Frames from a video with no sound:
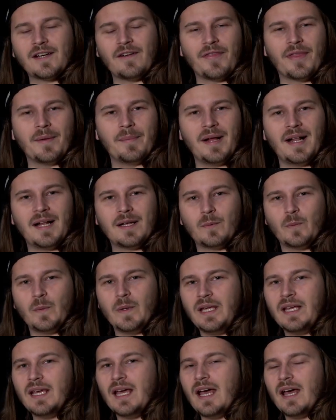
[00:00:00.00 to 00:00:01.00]
of the belt
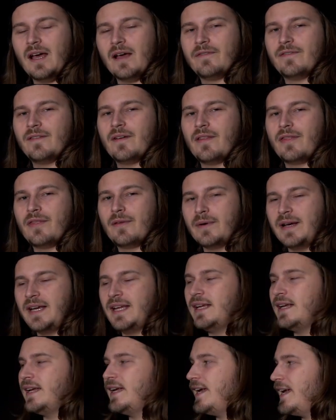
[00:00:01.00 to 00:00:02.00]
we have a
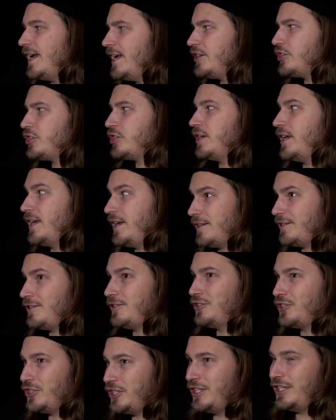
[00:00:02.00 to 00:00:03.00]
3
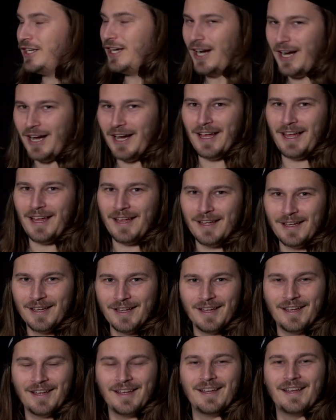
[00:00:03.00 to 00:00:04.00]
HSGI
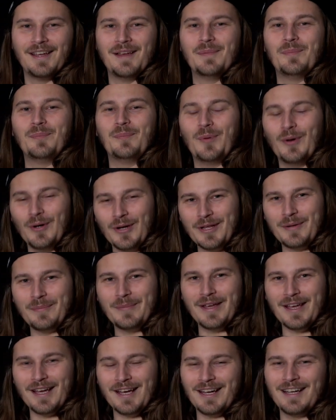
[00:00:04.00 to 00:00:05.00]

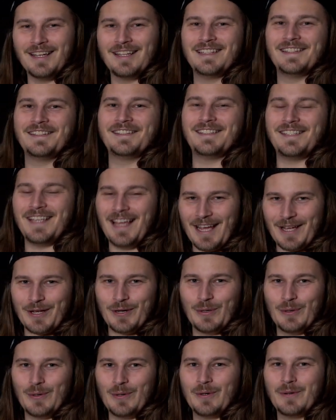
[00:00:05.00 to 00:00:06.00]
polymer
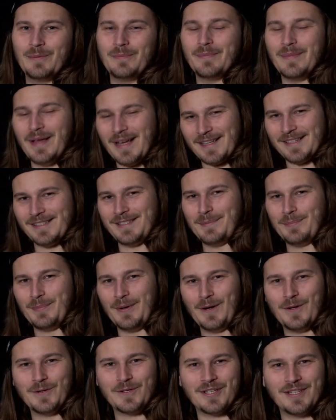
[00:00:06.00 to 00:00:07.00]
taco magazine
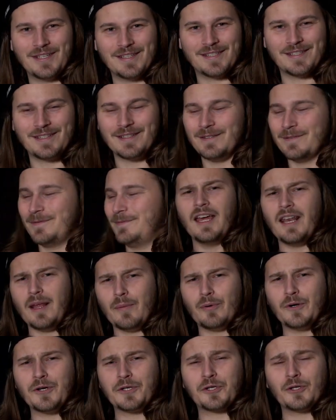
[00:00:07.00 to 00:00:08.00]
pouches. And I'm
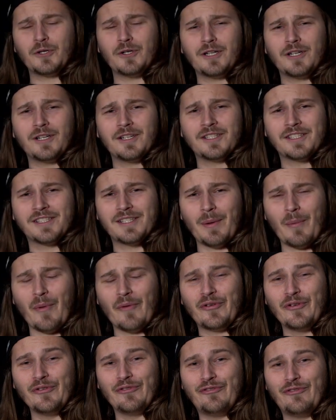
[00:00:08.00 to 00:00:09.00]
pretty sure some
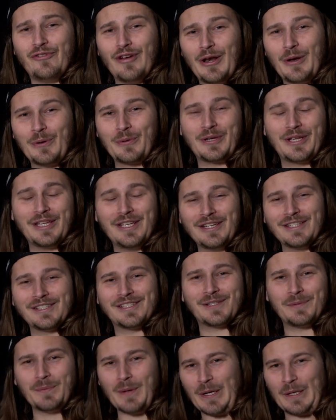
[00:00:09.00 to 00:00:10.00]
of you fellow gear
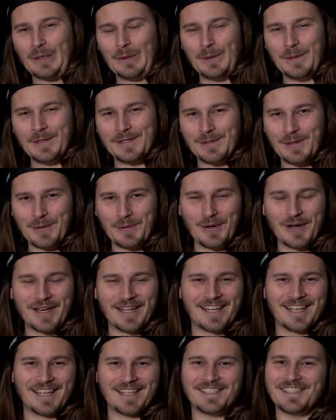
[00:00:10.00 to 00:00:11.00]
sweat lords already
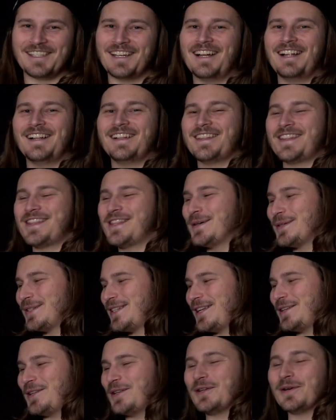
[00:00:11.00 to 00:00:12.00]
can tell those
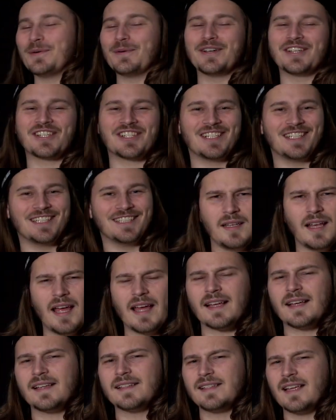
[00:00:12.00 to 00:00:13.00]
are not original.
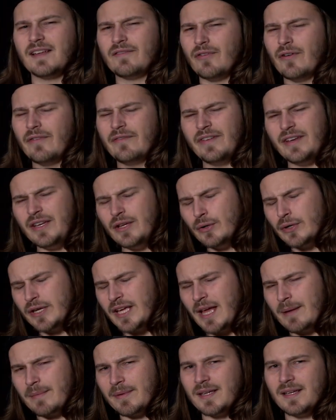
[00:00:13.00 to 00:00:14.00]
Like I said, for video
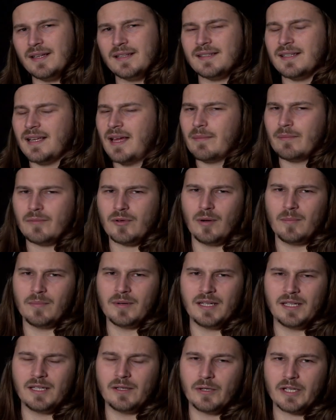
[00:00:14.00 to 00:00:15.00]
game kits I'm
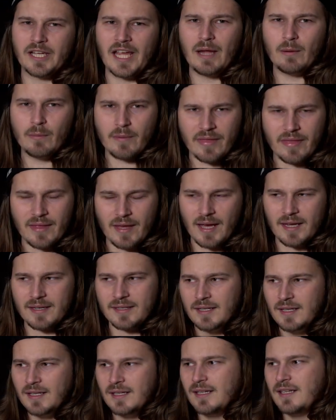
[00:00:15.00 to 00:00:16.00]
completely okay with that.
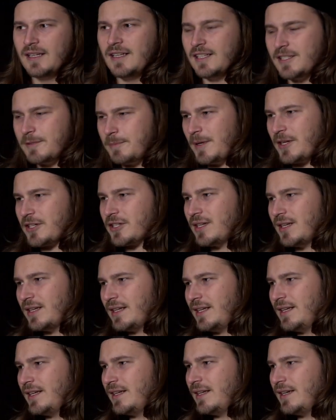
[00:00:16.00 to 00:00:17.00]

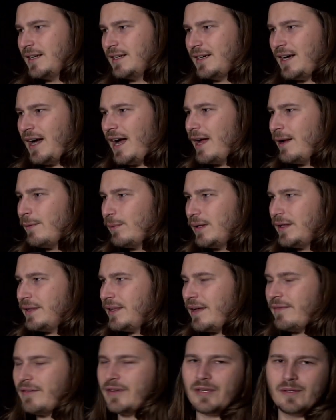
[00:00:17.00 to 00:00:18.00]
Especially I will
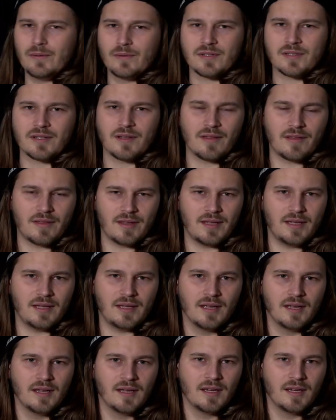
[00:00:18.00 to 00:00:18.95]
never use the